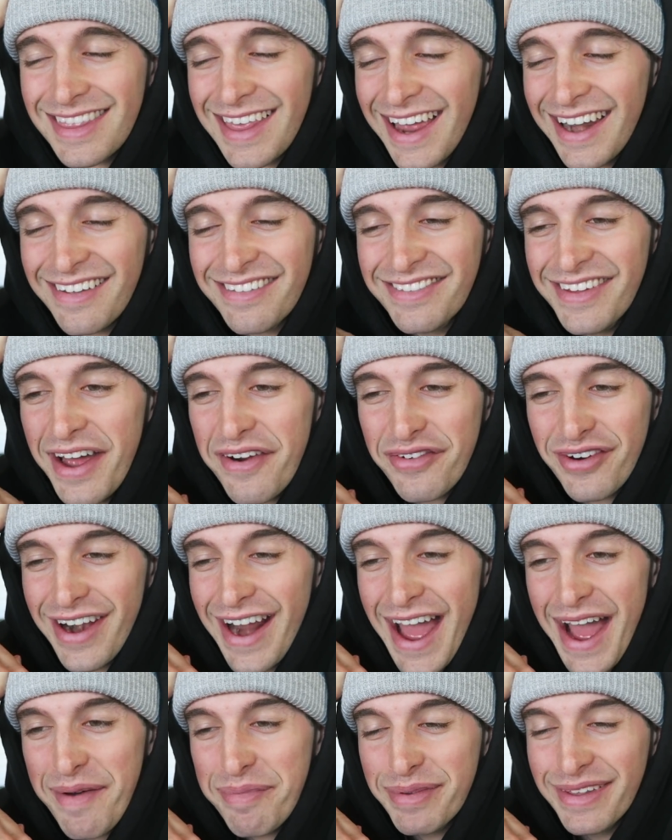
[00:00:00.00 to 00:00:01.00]
That'll never
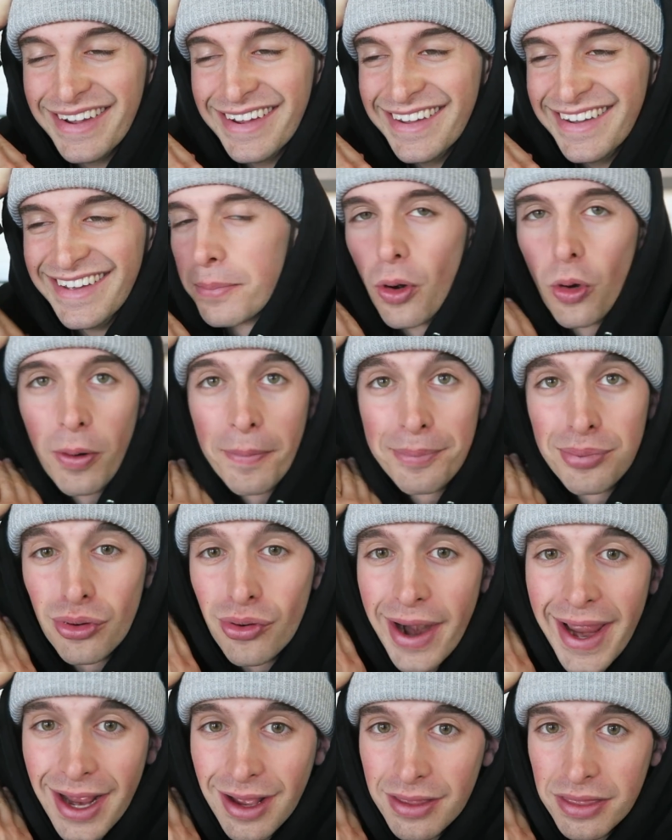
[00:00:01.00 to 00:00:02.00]
happen. Or
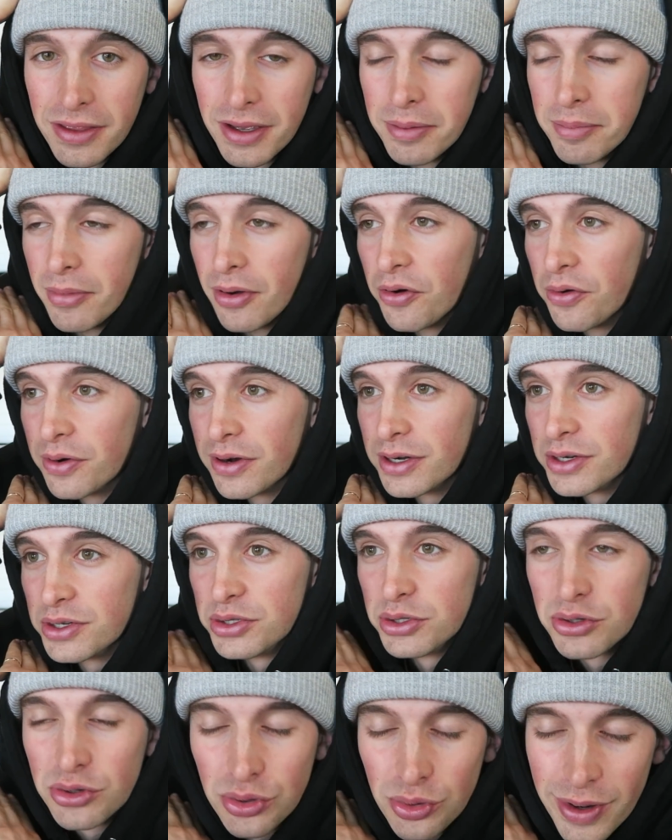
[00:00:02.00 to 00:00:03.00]
prank them or
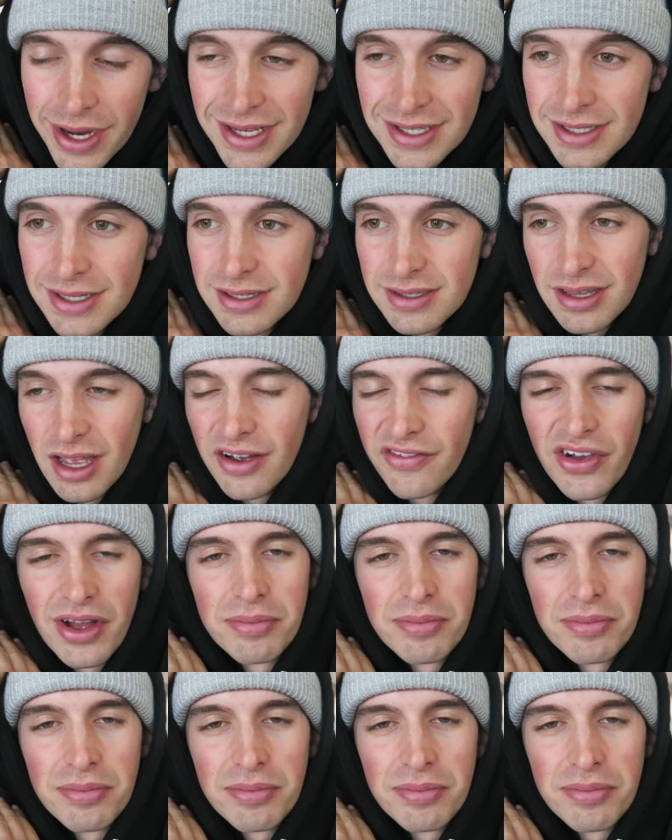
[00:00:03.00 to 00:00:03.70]
do crazy stuff.